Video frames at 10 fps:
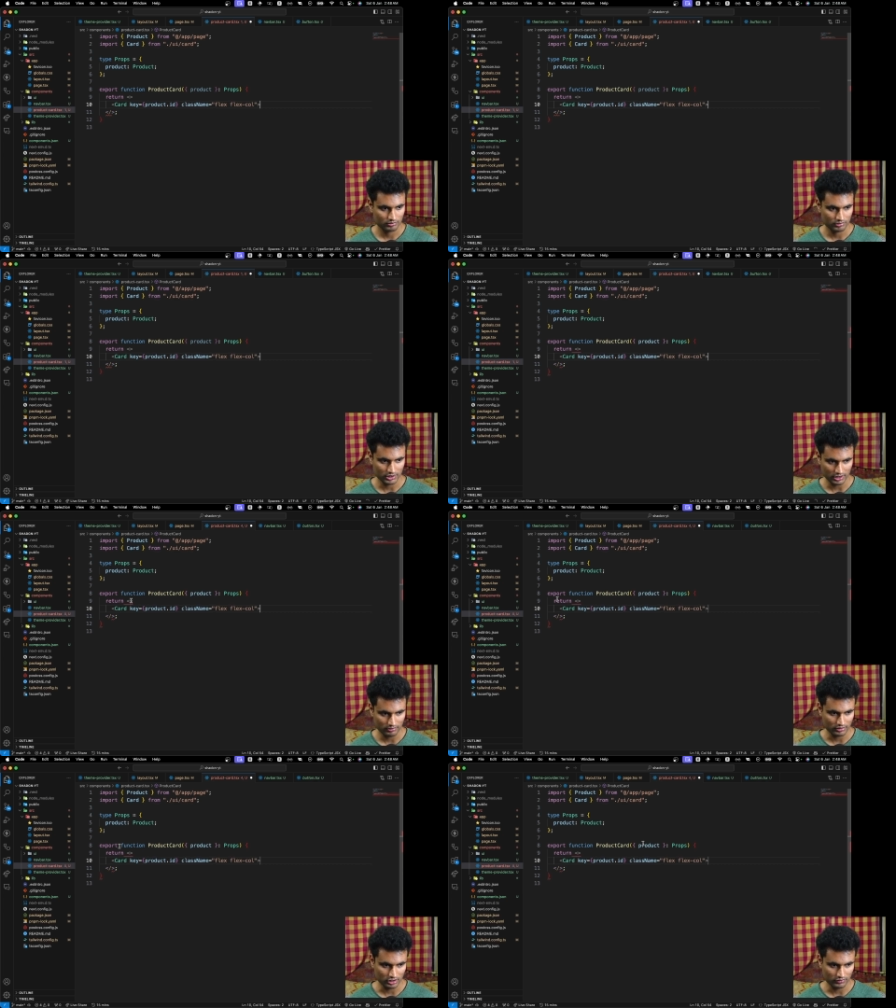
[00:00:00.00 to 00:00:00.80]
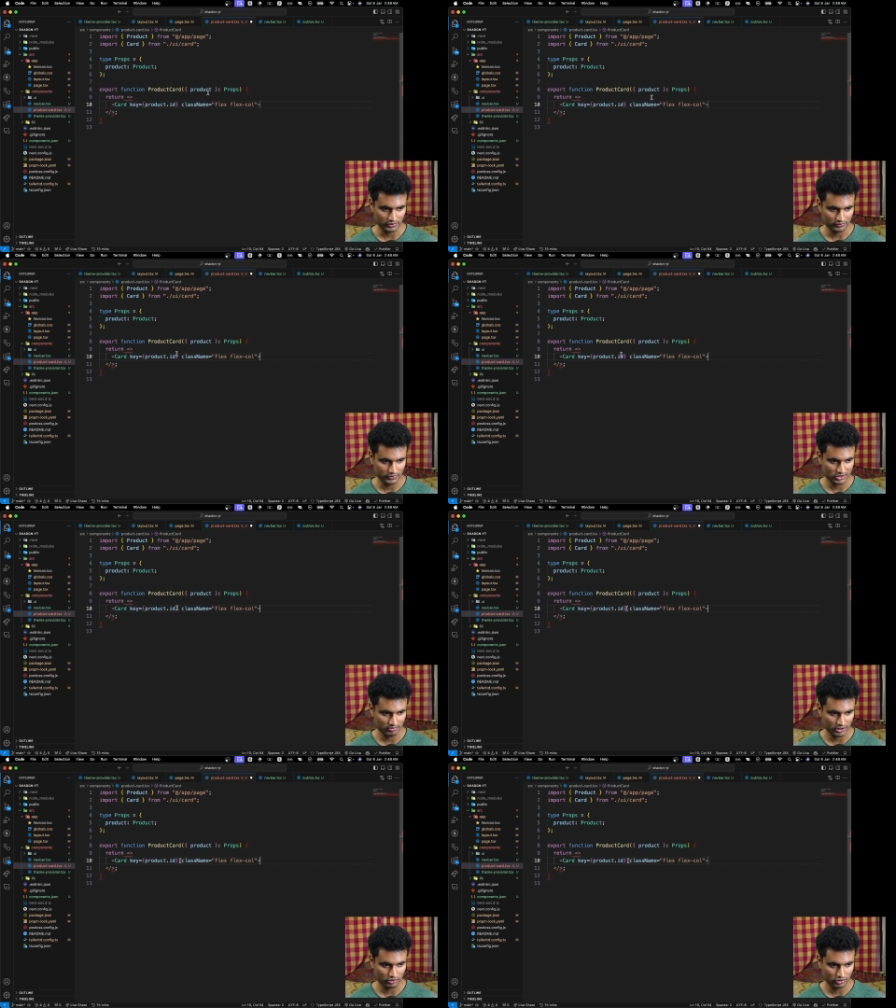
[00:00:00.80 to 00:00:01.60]
yeah, we
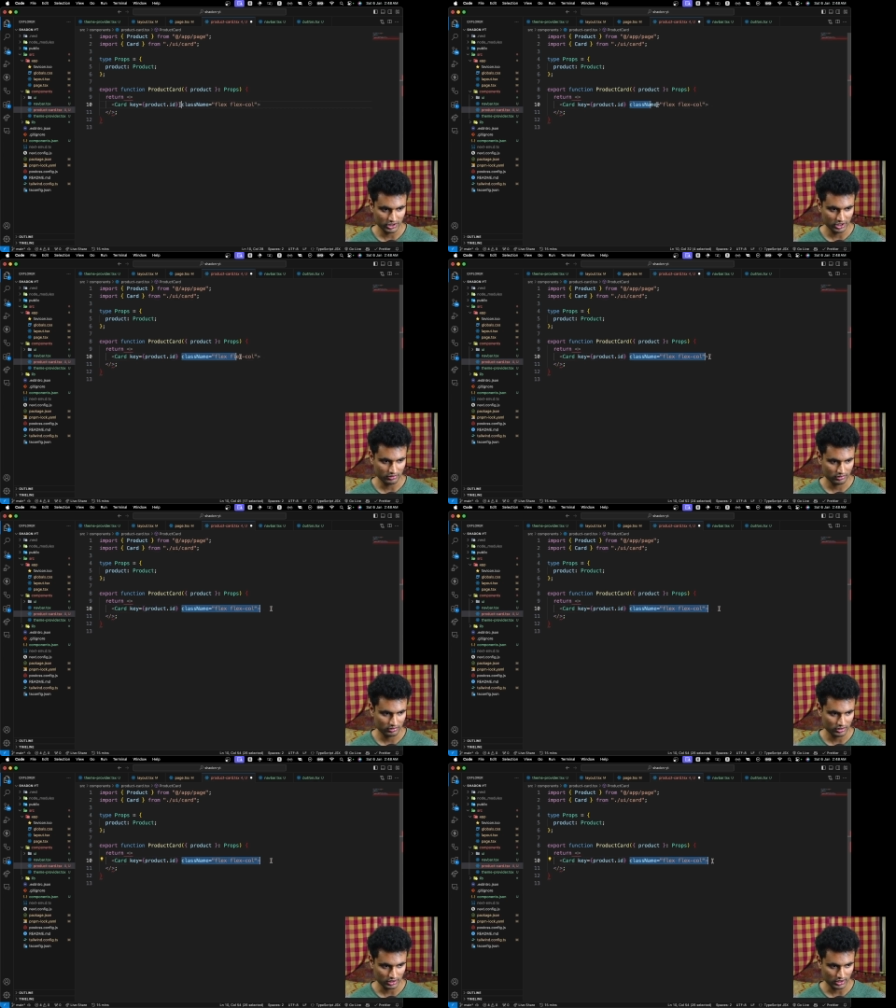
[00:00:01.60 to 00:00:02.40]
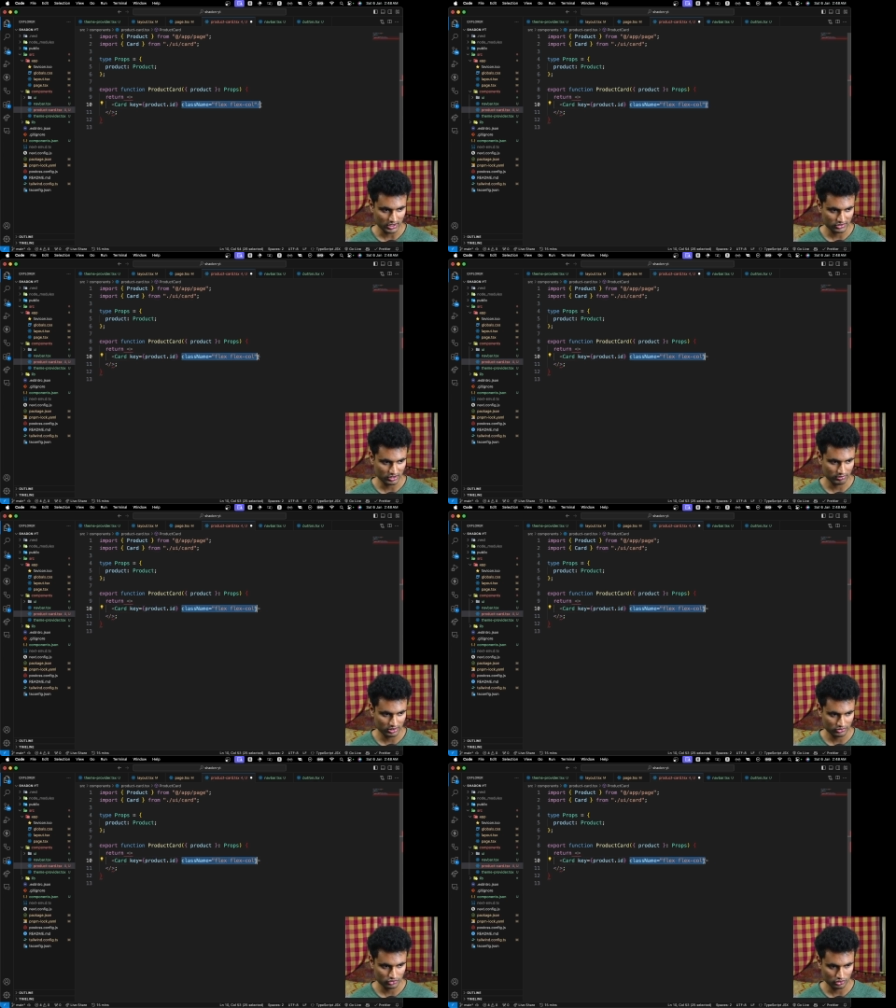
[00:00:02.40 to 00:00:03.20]
simply don't need a class name
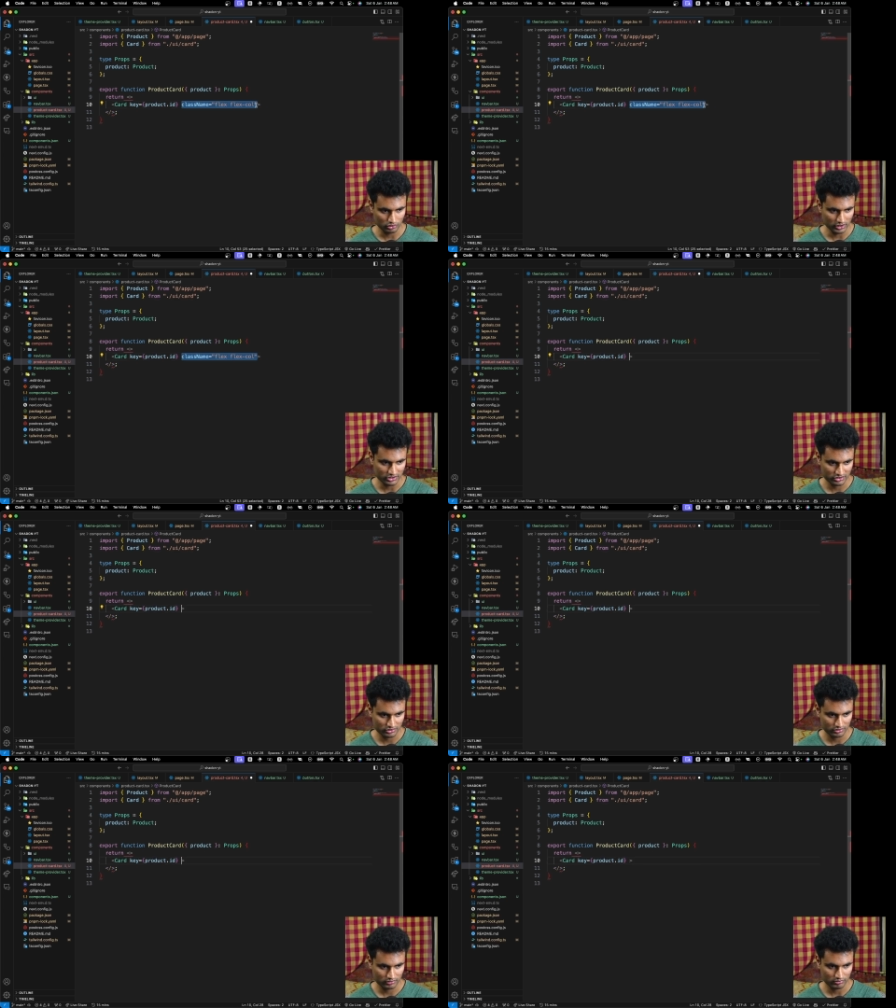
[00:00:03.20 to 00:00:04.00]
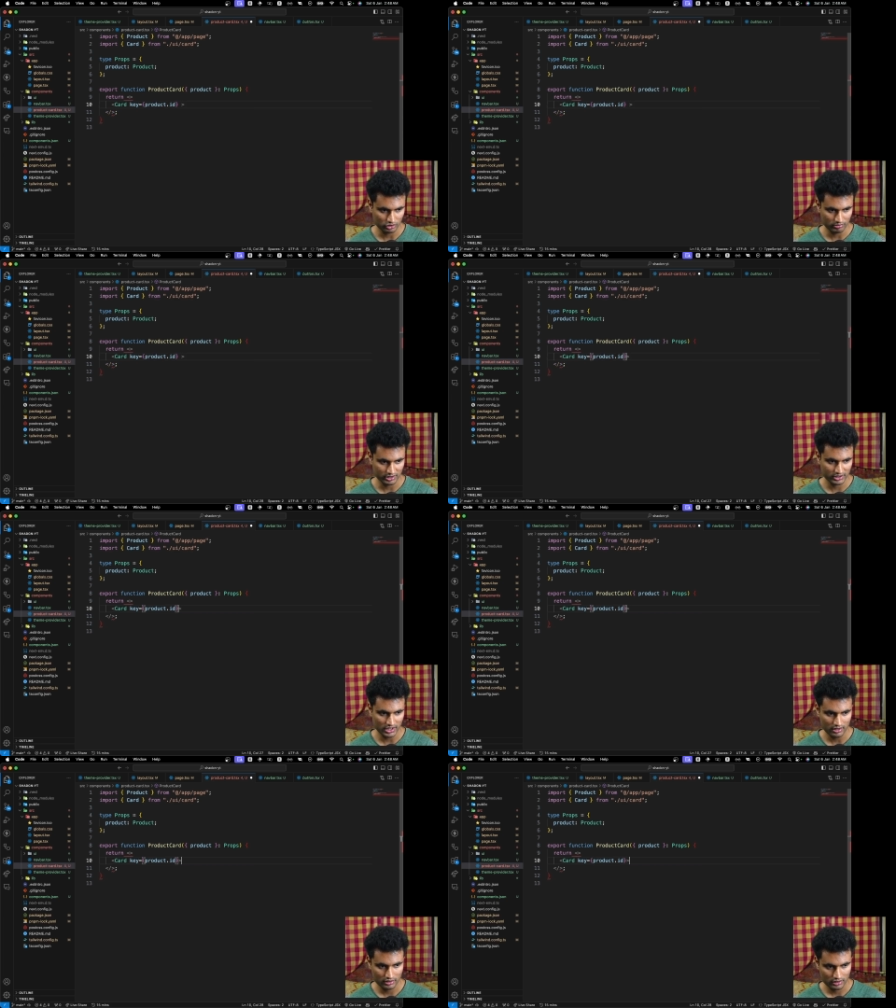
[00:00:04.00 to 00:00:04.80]
here, so let's omit that.